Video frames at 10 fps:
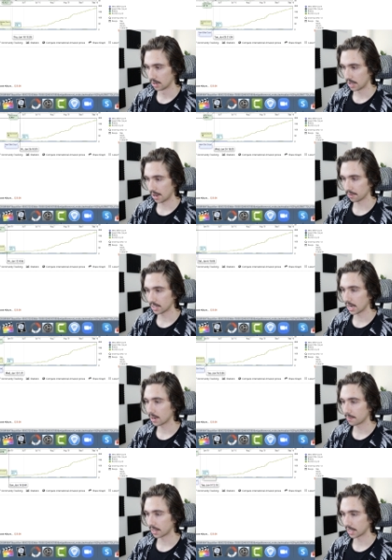Every
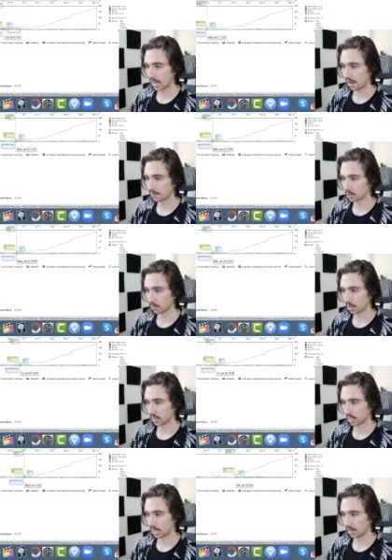time that they have this
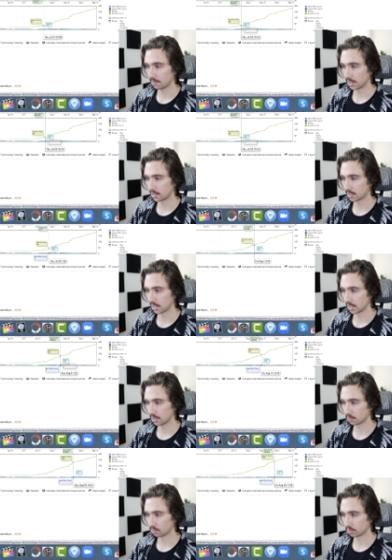product live, it's
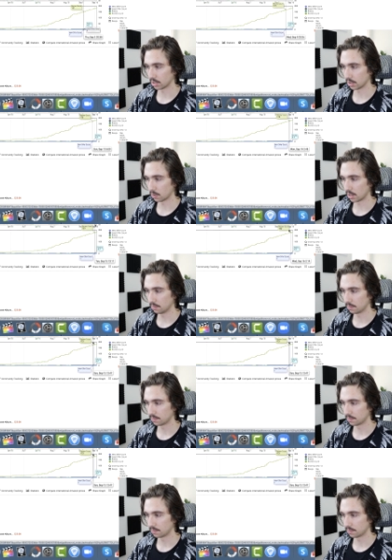selling really well.